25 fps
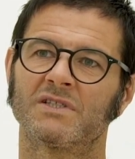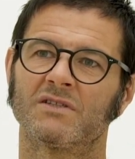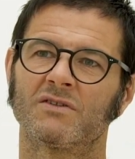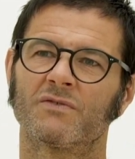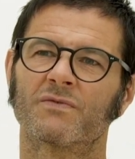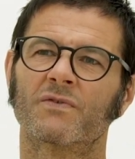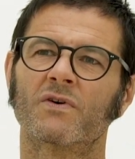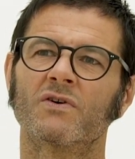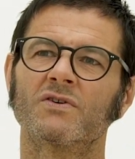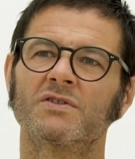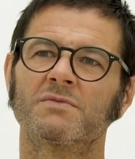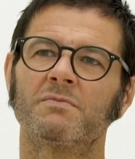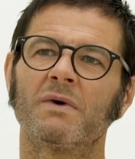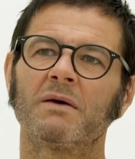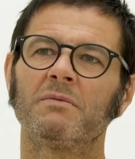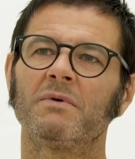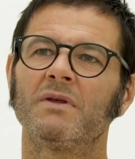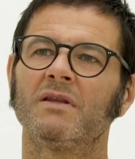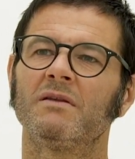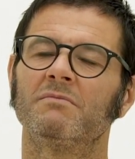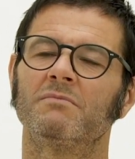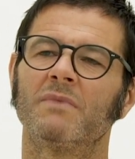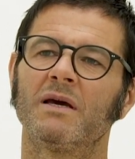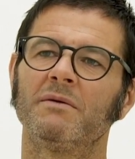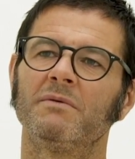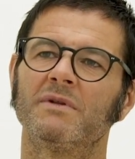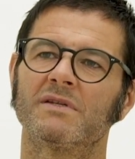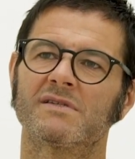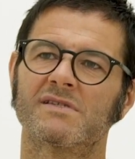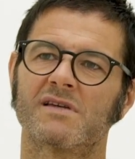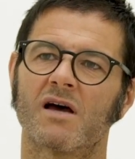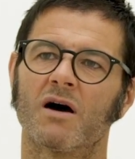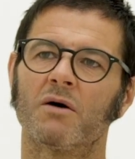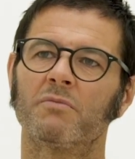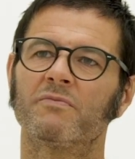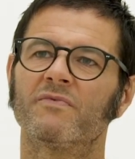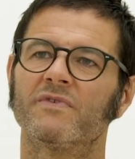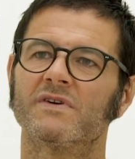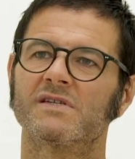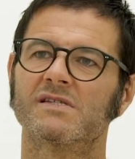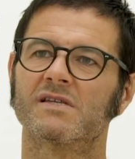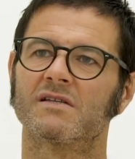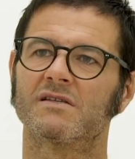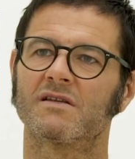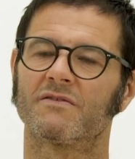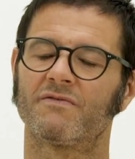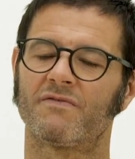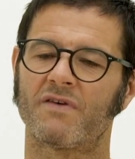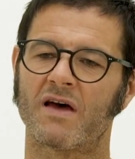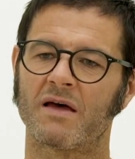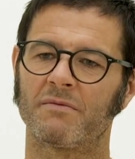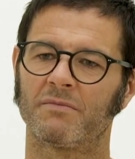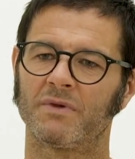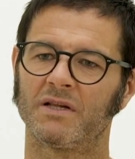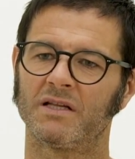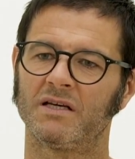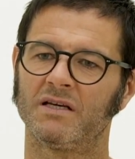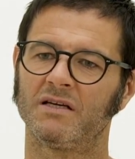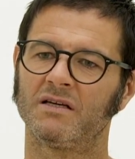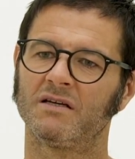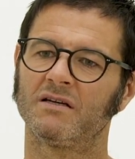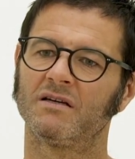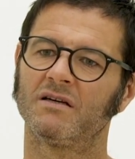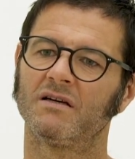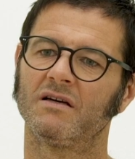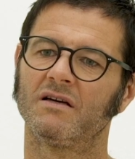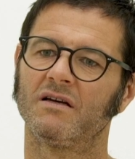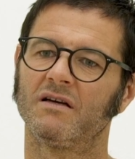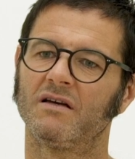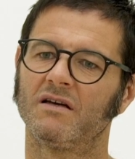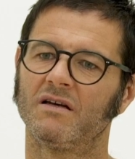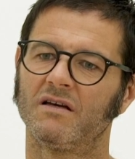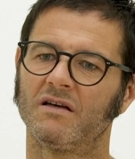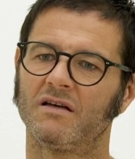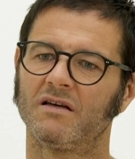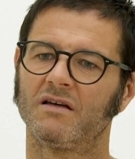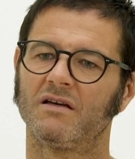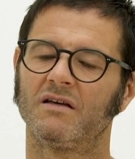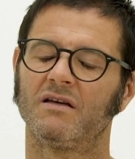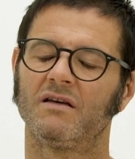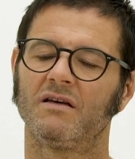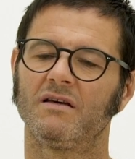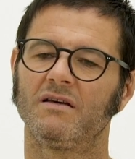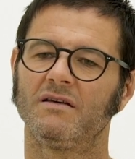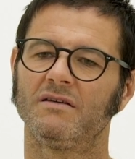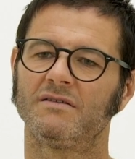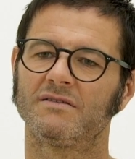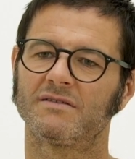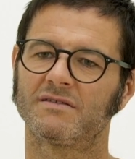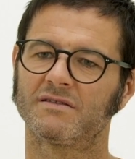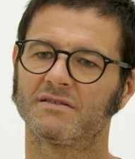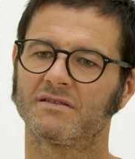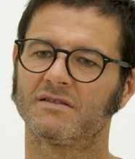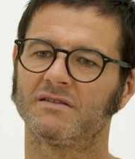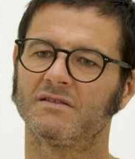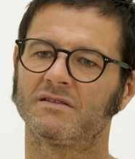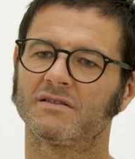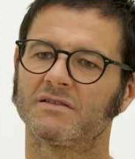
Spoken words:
And of course, maybe that's obvious that the family is